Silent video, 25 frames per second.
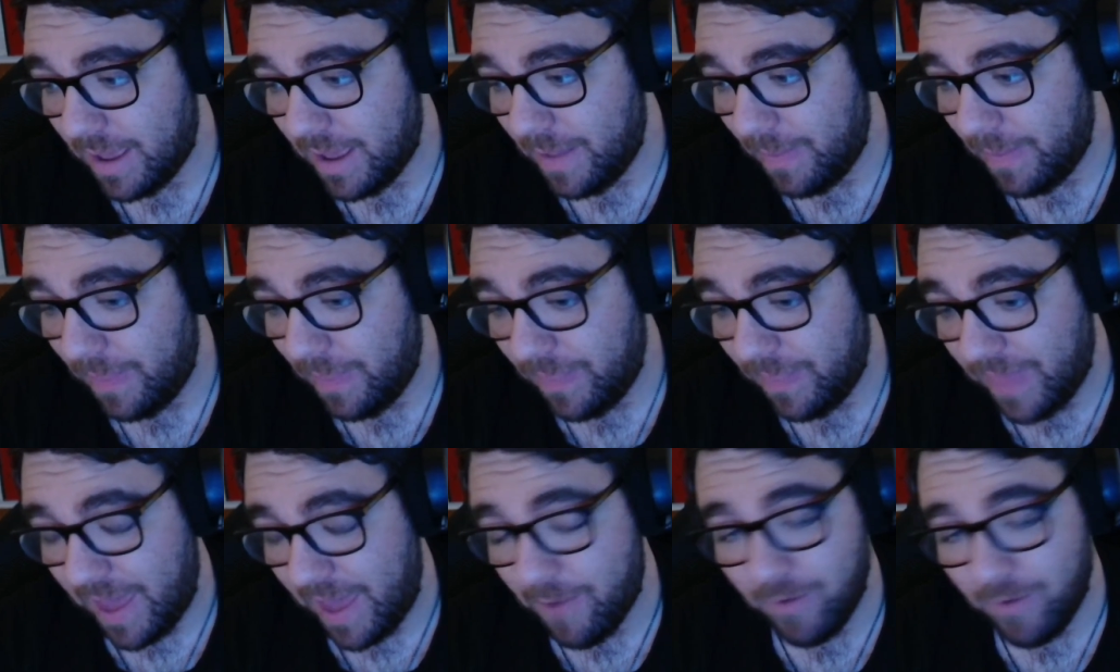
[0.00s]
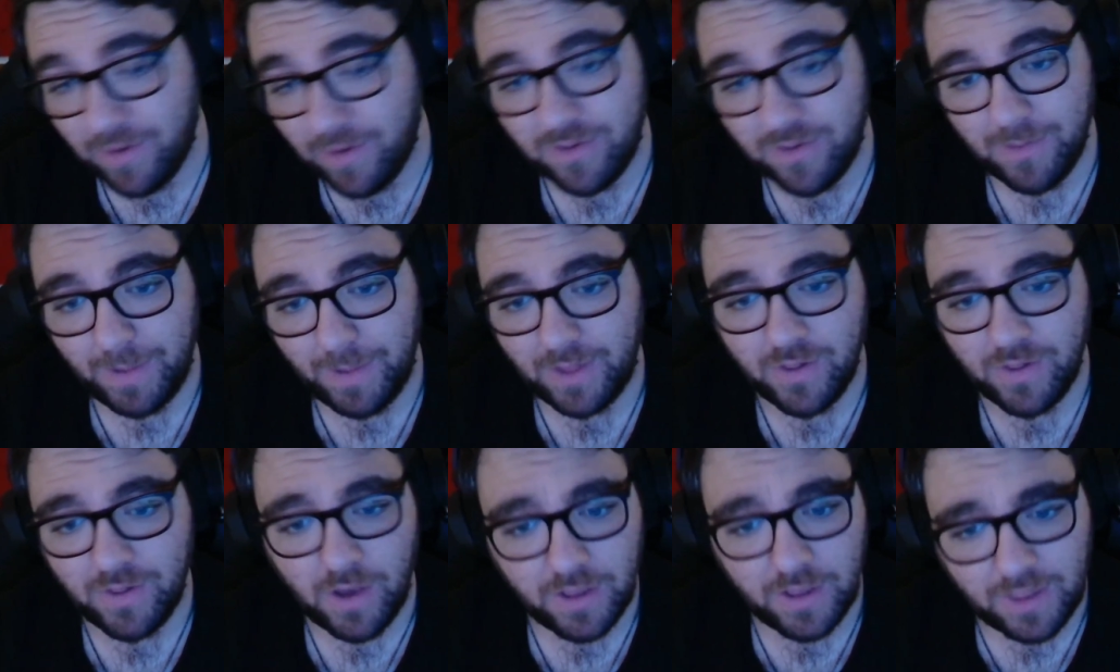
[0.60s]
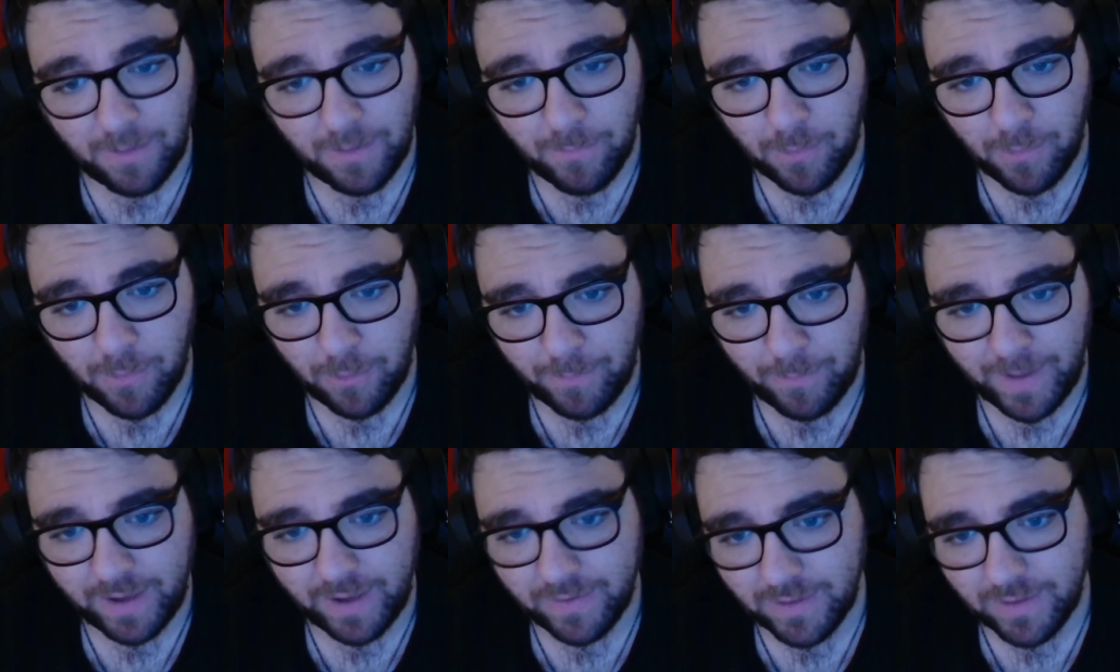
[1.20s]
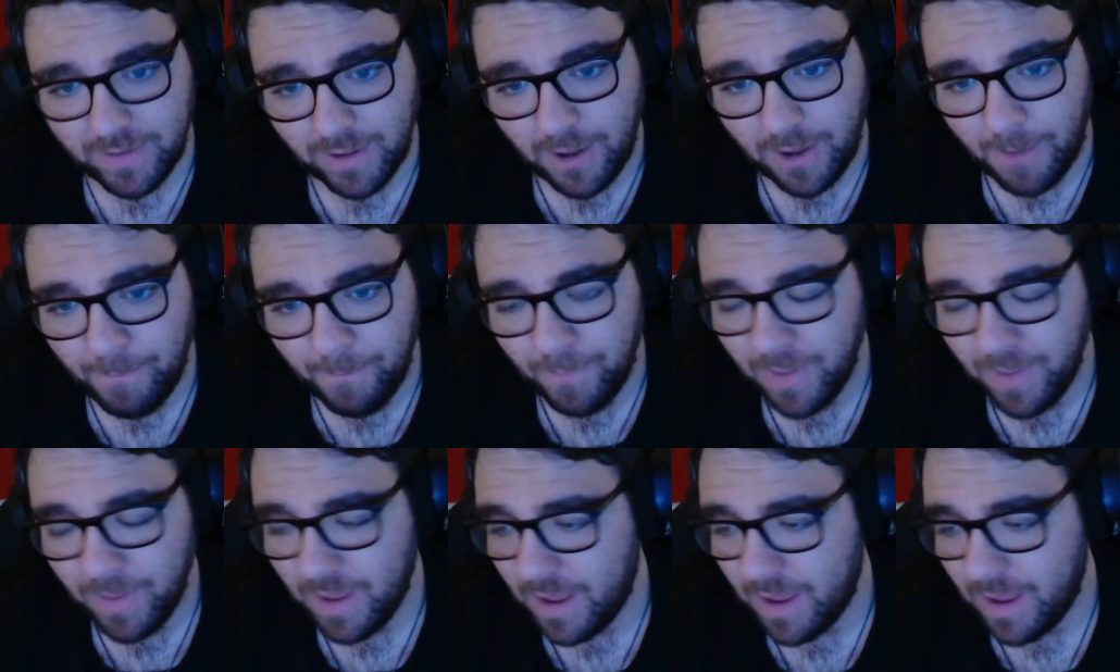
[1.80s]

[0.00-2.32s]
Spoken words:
There is some exciting prospects to come.